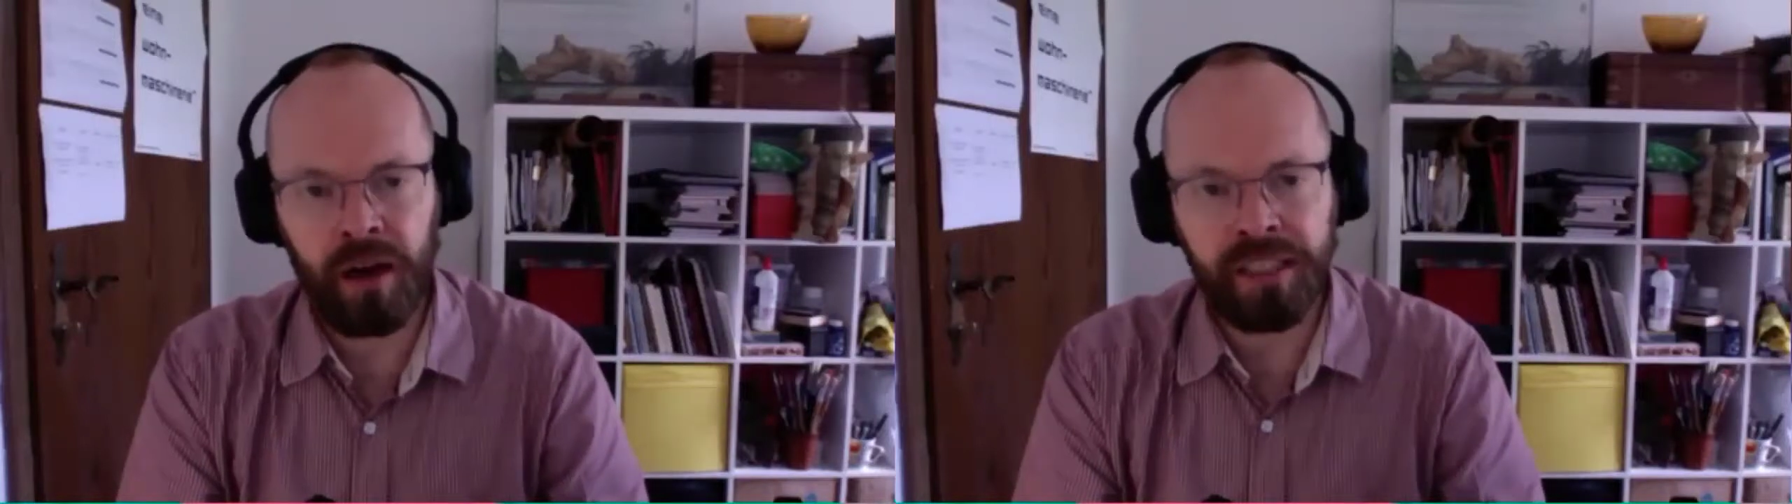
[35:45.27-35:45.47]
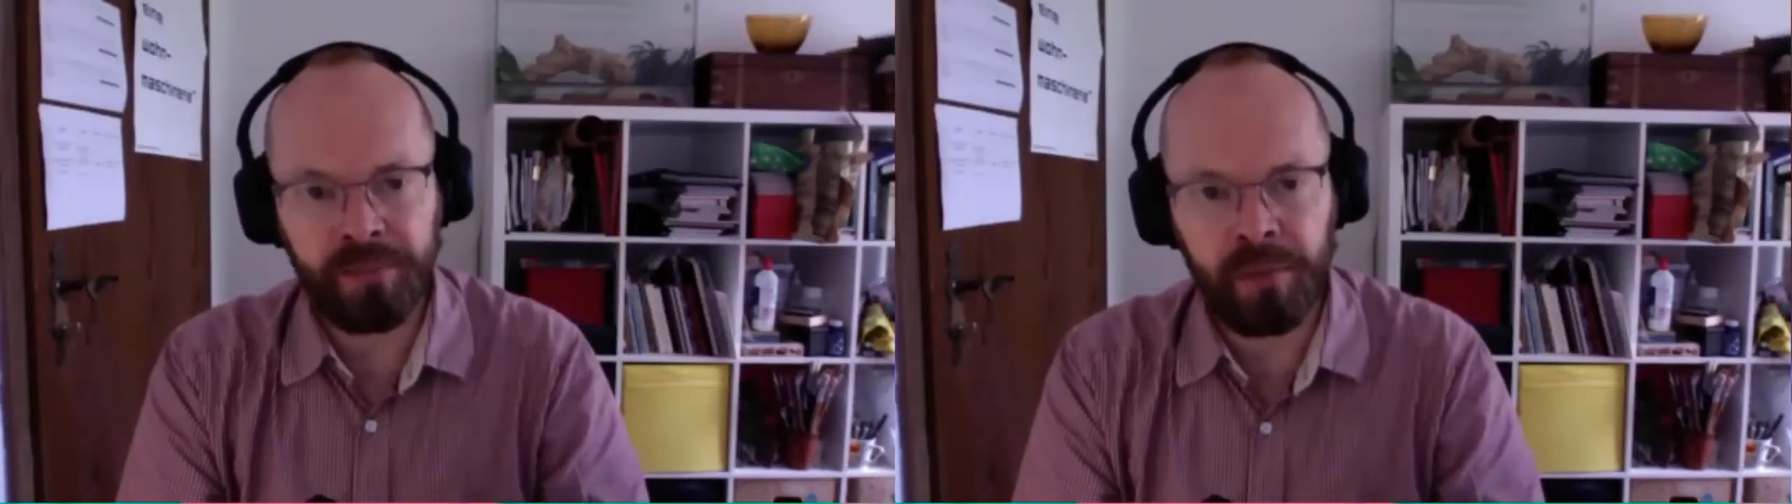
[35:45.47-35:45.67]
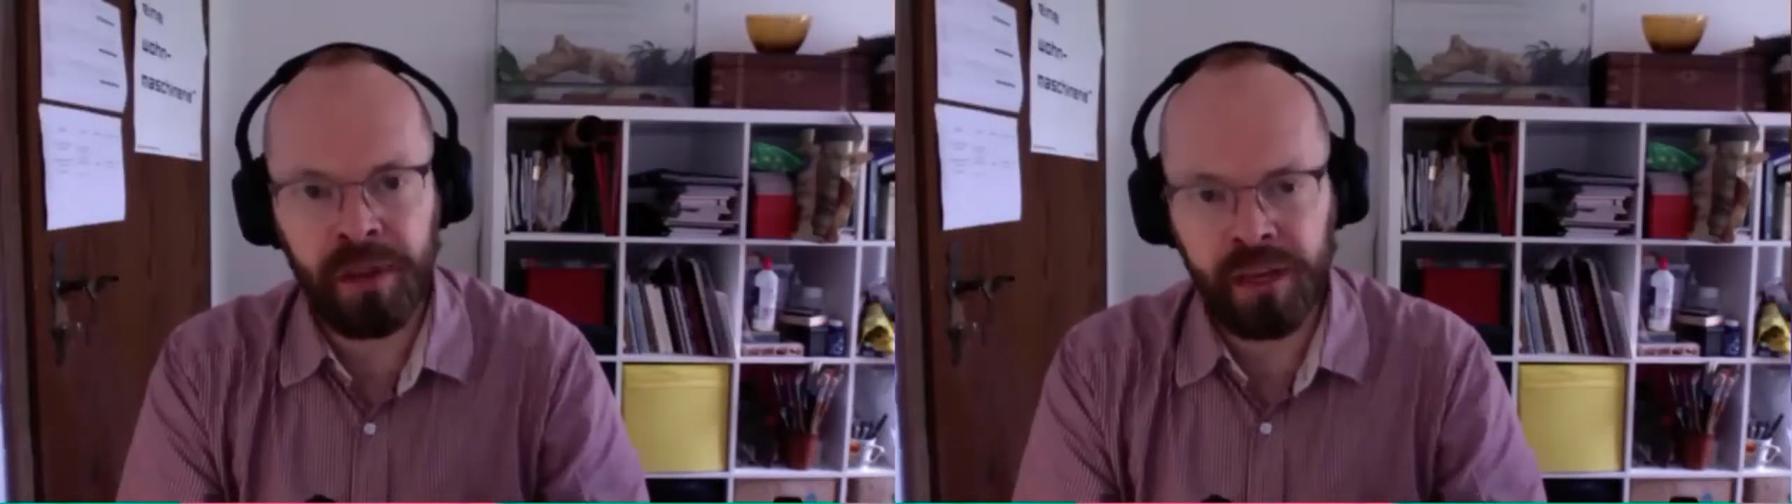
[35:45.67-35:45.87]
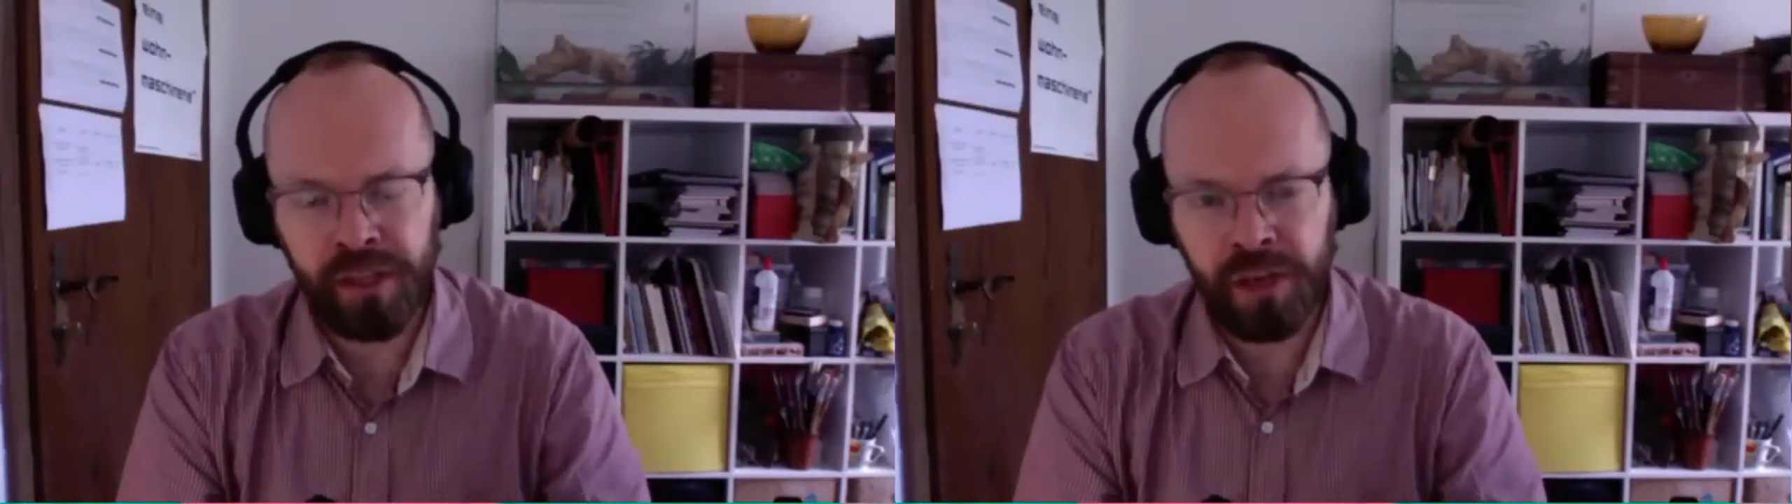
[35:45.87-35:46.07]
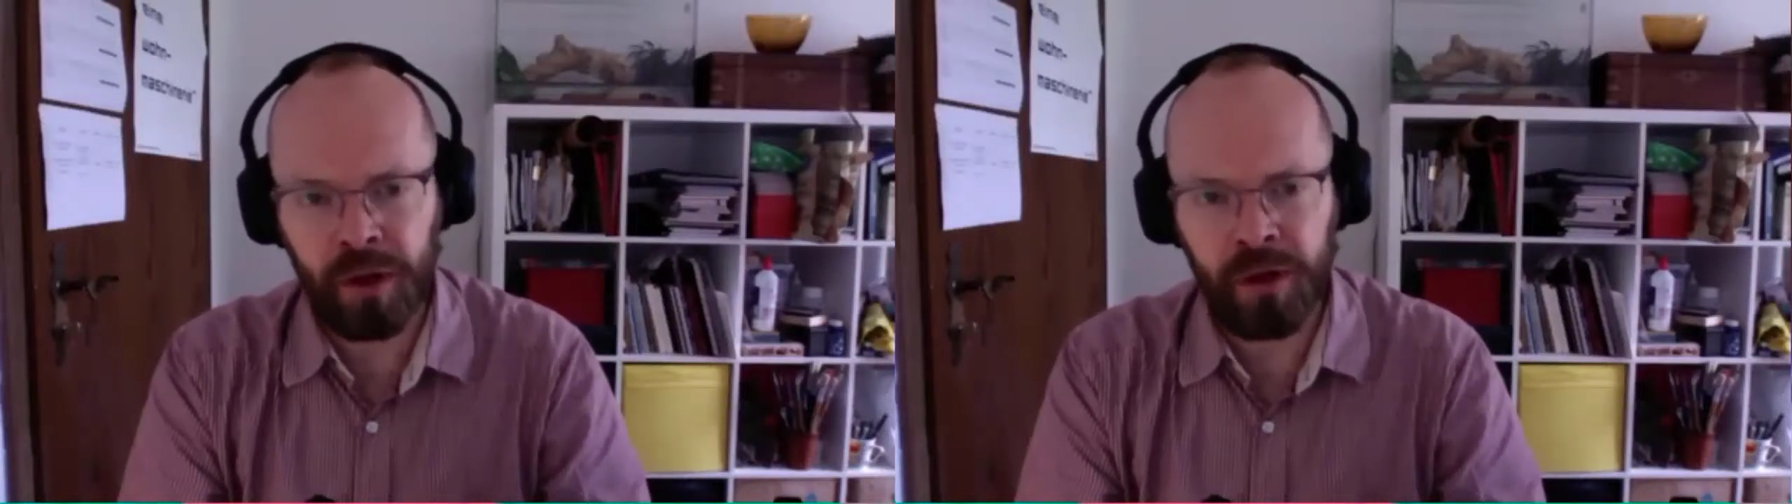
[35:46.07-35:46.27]
I did my
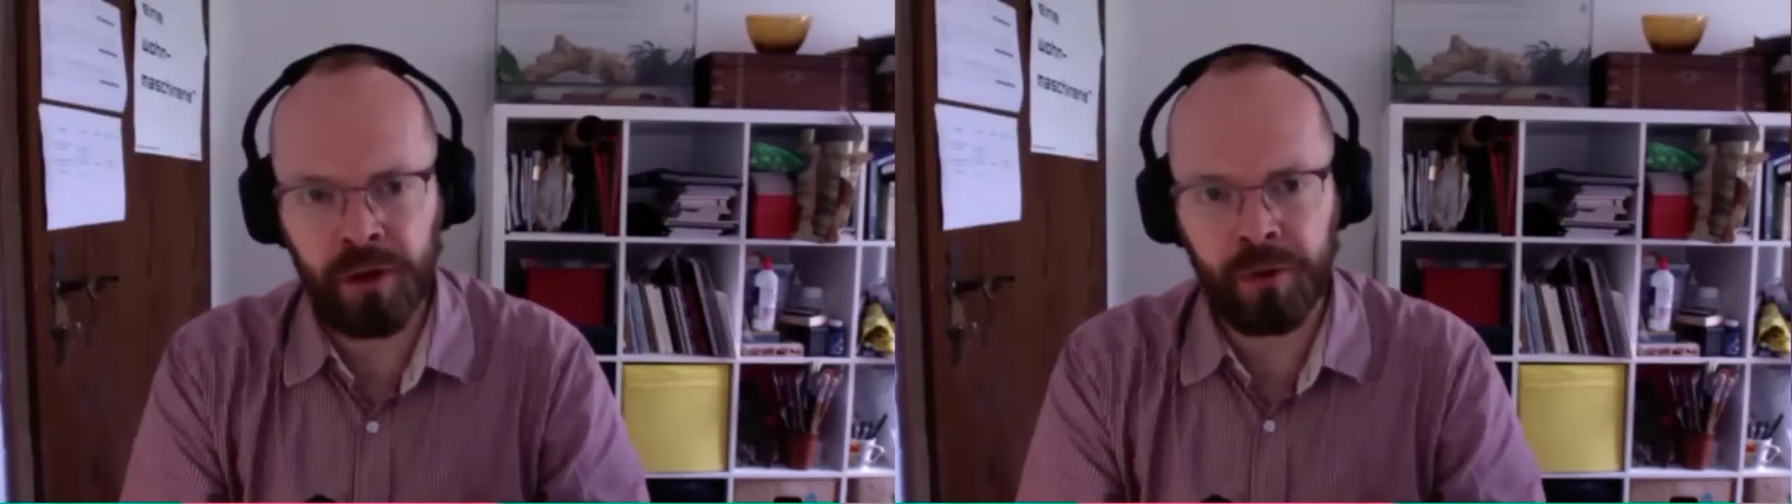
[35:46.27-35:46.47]
PhD quite a lot